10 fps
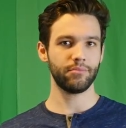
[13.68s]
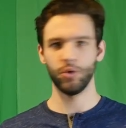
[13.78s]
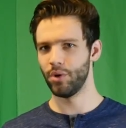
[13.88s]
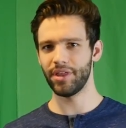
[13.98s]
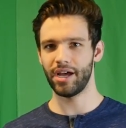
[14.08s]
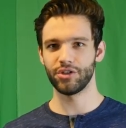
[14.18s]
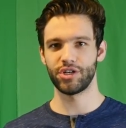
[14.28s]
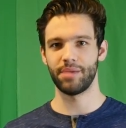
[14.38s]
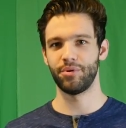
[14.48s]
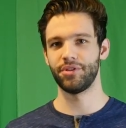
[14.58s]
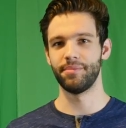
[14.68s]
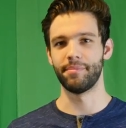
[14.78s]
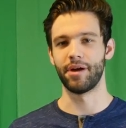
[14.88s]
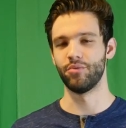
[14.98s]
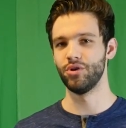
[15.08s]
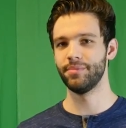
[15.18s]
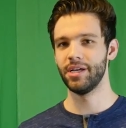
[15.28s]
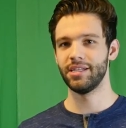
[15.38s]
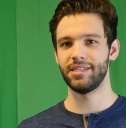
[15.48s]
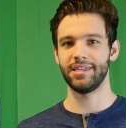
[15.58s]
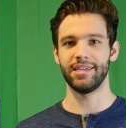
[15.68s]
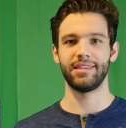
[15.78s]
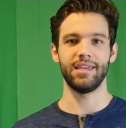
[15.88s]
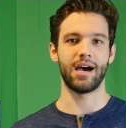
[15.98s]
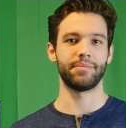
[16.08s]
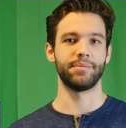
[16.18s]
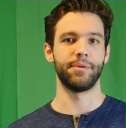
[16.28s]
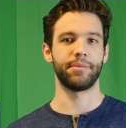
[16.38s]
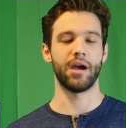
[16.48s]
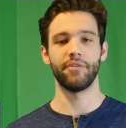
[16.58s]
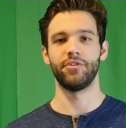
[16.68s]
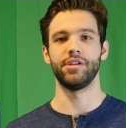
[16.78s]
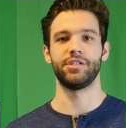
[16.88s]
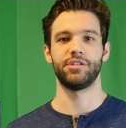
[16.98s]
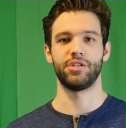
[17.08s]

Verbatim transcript: where the hell should I put them in my room to get the optimum coverage?